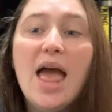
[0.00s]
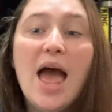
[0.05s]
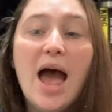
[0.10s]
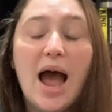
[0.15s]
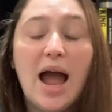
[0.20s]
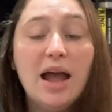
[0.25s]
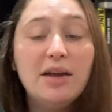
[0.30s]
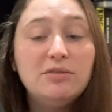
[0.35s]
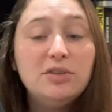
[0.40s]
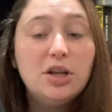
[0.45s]

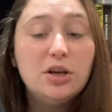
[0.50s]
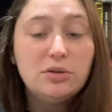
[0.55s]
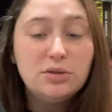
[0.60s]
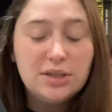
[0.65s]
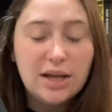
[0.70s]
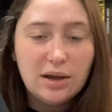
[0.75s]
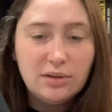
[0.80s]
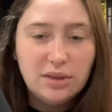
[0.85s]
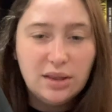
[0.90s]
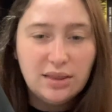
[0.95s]
I have no
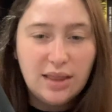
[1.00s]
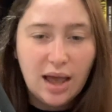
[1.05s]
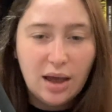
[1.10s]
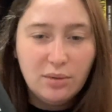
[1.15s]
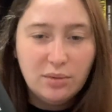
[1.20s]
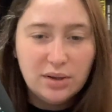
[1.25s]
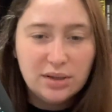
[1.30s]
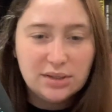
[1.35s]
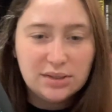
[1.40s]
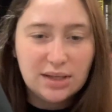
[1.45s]
doubt that that
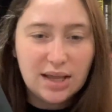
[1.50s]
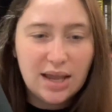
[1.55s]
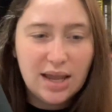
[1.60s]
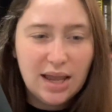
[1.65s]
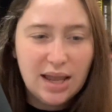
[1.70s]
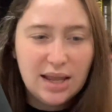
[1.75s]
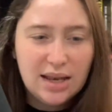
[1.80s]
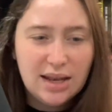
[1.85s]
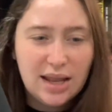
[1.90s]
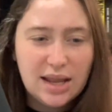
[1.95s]
was
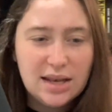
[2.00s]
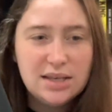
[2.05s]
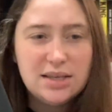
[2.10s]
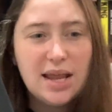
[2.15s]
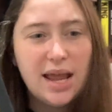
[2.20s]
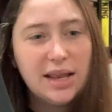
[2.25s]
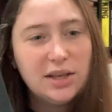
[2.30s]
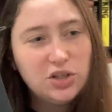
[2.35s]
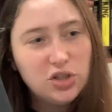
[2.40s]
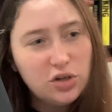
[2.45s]
an
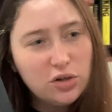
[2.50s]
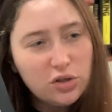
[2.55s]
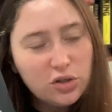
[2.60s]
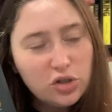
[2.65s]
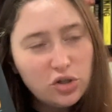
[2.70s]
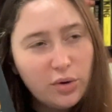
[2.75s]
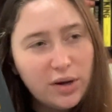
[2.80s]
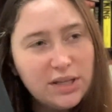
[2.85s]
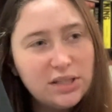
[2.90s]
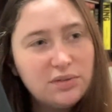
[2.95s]
intentional
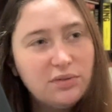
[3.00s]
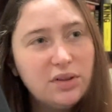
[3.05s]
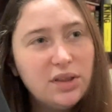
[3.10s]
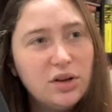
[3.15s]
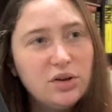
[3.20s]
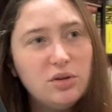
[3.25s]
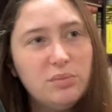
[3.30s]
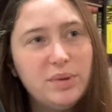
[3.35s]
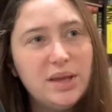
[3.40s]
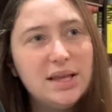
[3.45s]
choice for there
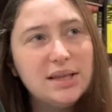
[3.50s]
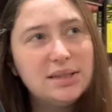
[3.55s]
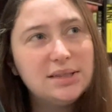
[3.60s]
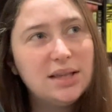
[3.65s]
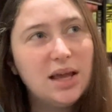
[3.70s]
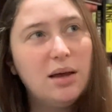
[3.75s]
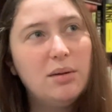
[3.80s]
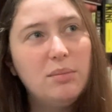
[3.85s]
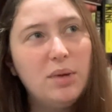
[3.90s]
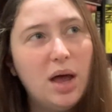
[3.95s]
to be
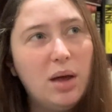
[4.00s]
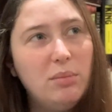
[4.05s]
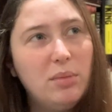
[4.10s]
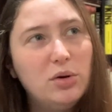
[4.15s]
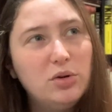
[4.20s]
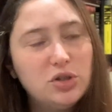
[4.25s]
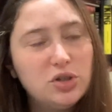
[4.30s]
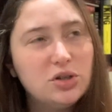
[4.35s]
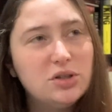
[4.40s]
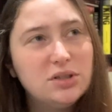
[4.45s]
some
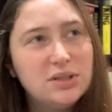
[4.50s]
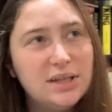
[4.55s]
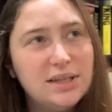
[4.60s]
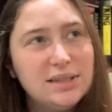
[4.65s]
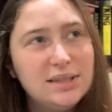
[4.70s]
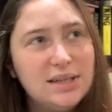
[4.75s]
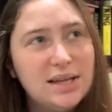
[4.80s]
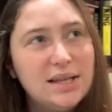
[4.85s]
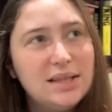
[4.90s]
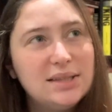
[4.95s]
emotional
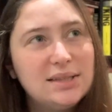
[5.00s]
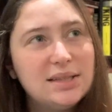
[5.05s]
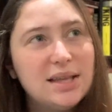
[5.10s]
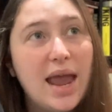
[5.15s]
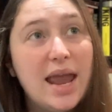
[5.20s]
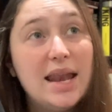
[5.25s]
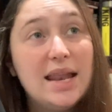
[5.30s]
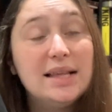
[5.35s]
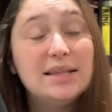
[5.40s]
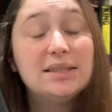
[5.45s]
distance.
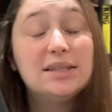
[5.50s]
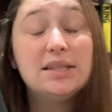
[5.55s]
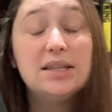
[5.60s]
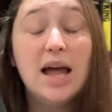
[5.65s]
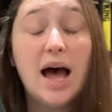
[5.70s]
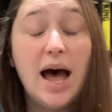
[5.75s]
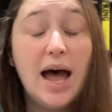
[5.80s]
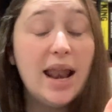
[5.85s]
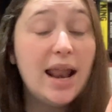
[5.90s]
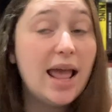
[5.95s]
It is
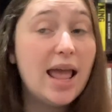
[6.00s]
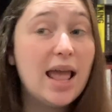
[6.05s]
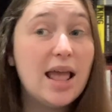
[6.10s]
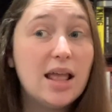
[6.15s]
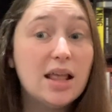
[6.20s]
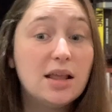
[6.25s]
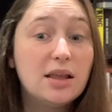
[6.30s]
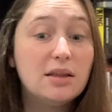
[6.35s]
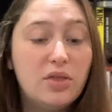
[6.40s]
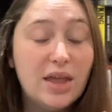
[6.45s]
not
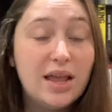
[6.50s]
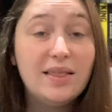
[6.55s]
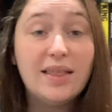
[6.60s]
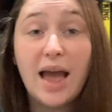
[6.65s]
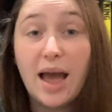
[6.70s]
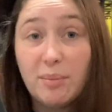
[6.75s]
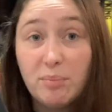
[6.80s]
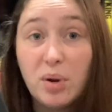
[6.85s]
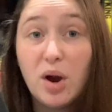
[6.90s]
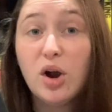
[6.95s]
a thing that
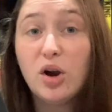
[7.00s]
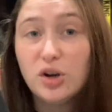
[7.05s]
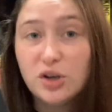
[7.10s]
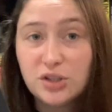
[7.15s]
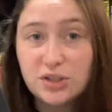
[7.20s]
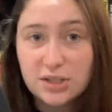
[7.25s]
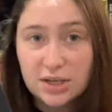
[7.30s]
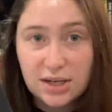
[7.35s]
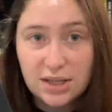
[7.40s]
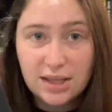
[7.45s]

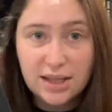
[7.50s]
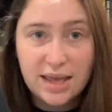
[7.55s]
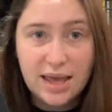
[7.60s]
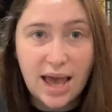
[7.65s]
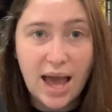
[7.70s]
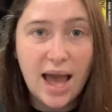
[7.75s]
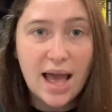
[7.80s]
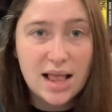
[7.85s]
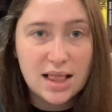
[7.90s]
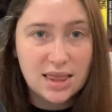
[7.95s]
personally
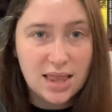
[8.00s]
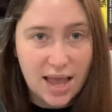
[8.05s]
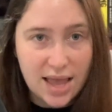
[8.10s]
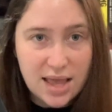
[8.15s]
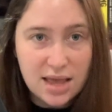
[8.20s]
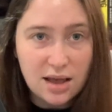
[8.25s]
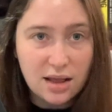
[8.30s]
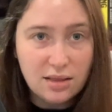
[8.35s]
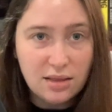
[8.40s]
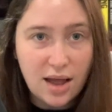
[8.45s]
I
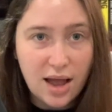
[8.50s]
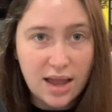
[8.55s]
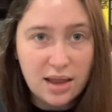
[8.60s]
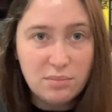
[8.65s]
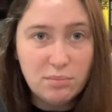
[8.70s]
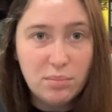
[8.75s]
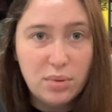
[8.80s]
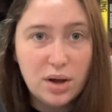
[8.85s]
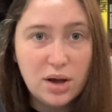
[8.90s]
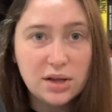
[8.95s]
like a lot
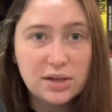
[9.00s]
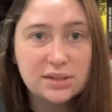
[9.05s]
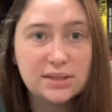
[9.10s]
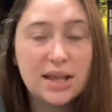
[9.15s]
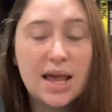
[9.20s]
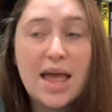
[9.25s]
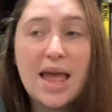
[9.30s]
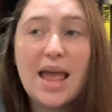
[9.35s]
in books.